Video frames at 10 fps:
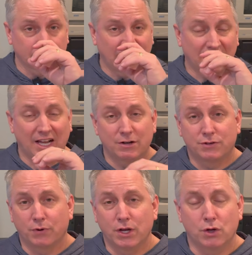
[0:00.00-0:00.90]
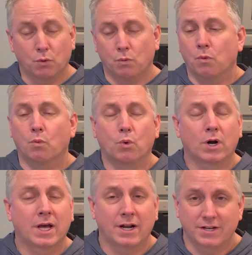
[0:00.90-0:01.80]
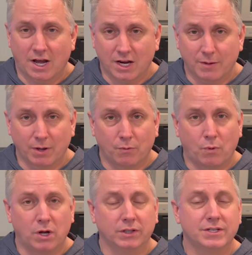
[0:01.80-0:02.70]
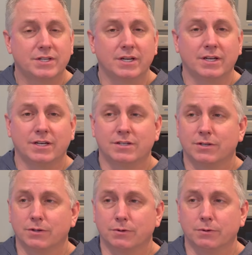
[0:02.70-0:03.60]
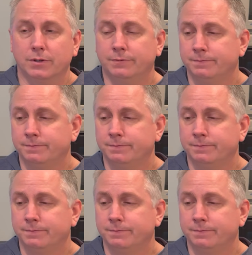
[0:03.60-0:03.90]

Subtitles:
that allows for you to work on a document while listening to